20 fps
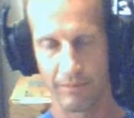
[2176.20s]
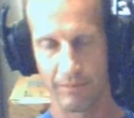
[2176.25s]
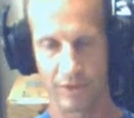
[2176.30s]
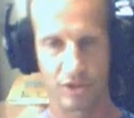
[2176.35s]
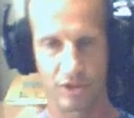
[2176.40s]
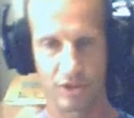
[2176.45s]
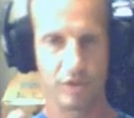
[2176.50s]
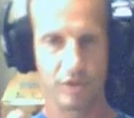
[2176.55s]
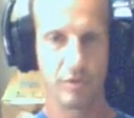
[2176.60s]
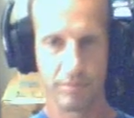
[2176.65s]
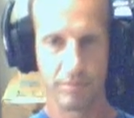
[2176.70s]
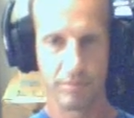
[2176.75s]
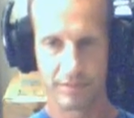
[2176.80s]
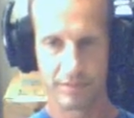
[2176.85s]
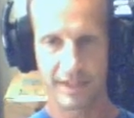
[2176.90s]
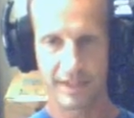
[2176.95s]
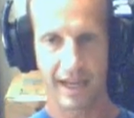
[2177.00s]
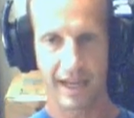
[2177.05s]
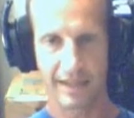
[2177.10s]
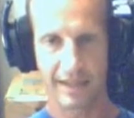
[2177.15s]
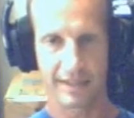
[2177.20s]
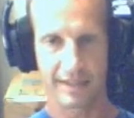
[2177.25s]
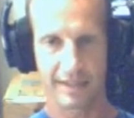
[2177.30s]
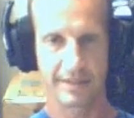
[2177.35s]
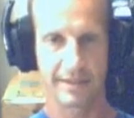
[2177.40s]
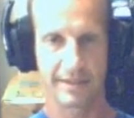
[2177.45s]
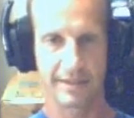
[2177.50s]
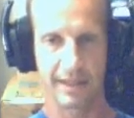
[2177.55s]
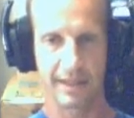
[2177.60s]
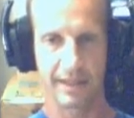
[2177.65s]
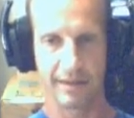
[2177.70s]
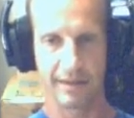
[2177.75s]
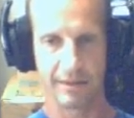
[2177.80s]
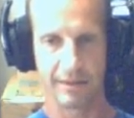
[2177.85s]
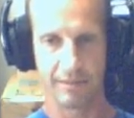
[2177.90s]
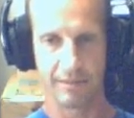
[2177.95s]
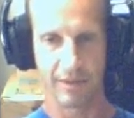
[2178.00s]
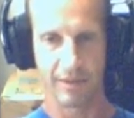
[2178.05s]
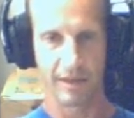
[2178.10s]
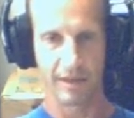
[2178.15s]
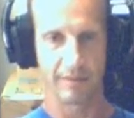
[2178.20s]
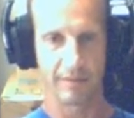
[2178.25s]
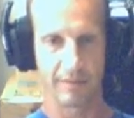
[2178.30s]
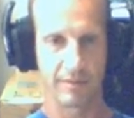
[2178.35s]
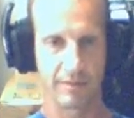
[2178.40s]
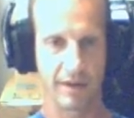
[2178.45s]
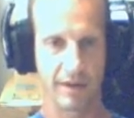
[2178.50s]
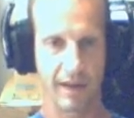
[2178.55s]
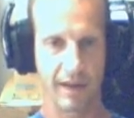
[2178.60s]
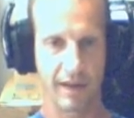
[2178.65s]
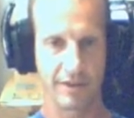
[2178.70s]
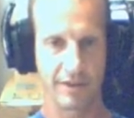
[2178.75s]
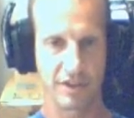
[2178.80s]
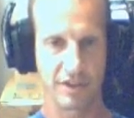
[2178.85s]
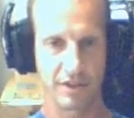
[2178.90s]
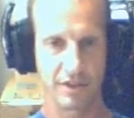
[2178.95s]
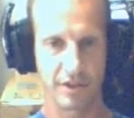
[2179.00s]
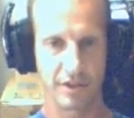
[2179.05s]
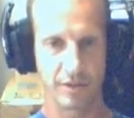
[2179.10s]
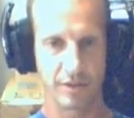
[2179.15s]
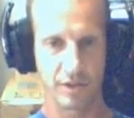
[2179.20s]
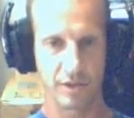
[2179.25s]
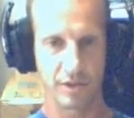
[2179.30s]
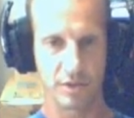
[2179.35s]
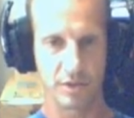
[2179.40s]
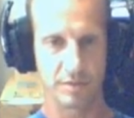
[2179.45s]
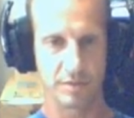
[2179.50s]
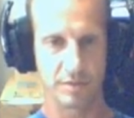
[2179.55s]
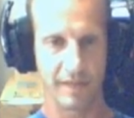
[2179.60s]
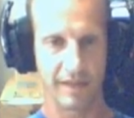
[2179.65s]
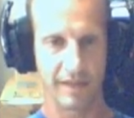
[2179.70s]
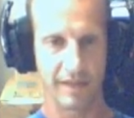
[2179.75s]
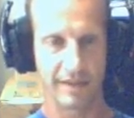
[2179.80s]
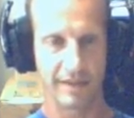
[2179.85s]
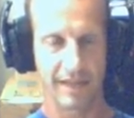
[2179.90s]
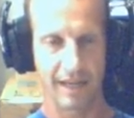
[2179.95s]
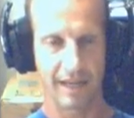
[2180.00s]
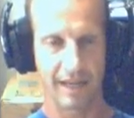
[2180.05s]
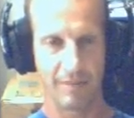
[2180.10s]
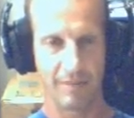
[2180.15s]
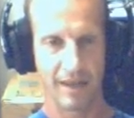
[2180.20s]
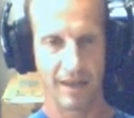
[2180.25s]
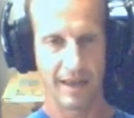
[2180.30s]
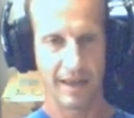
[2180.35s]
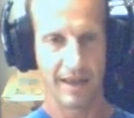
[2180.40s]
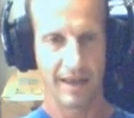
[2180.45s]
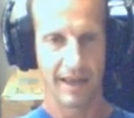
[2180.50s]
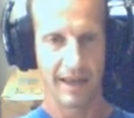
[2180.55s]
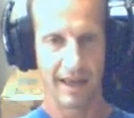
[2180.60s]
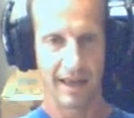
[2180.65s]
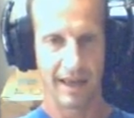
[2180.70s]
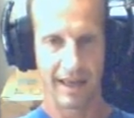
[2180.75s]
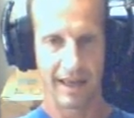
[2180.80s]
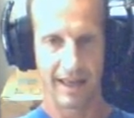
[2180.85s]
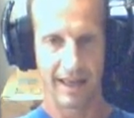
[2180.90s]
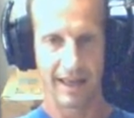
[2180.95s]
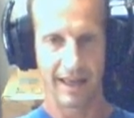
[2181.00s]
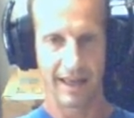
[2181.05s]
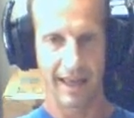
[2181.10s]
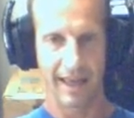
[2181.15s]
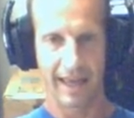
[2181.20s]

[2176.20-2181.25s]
Two scientists and the college intern, which was me at the time, uh,